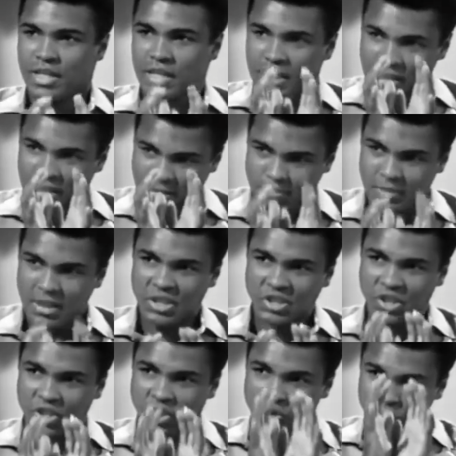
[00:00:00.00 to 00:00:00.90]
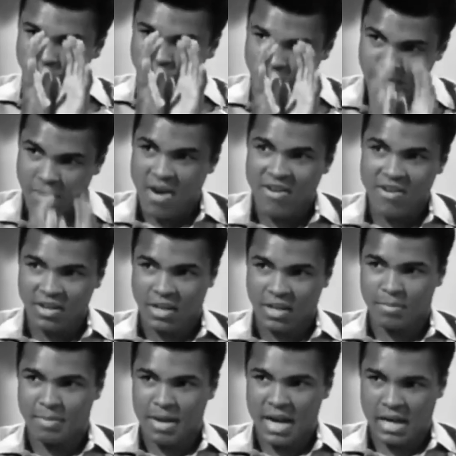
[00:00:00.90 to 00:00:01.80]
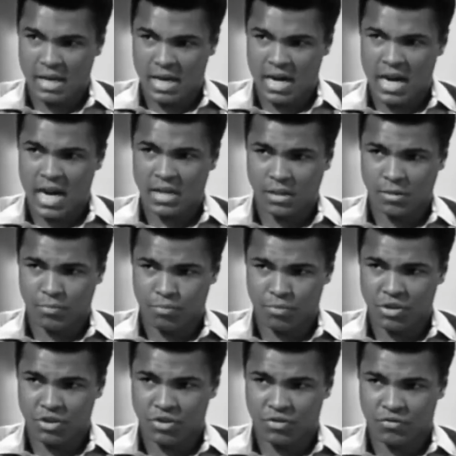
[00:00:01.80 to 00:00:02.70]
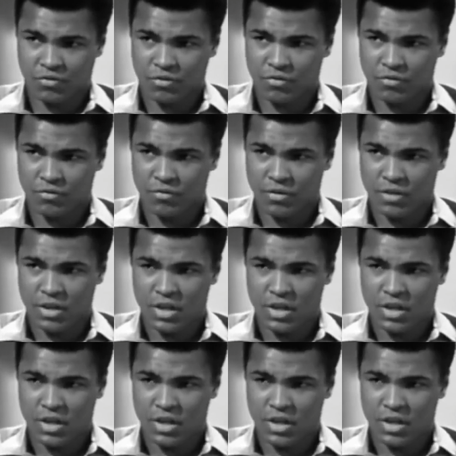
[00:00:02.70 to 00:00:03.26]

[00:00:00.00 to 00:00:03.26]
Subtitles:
He's missioned to America by God to preach the truth.